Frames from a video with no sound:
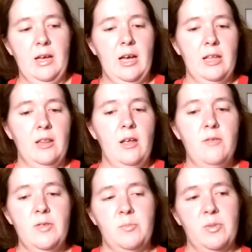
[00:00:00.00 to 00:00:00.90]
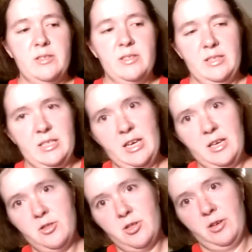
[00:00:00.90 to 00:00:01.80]
I love the
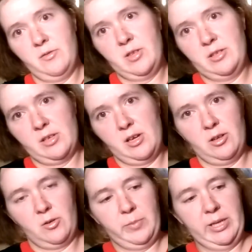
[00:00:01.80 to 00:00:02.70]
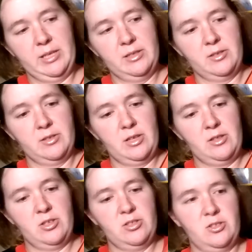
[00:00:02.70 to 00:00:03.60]
presentation of these colored pencils. They
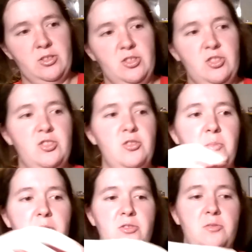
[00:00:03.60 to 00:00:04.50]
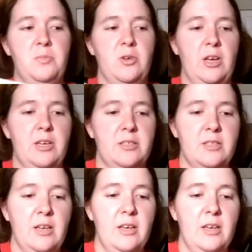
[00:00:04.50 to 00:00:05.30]
just look super, super nice.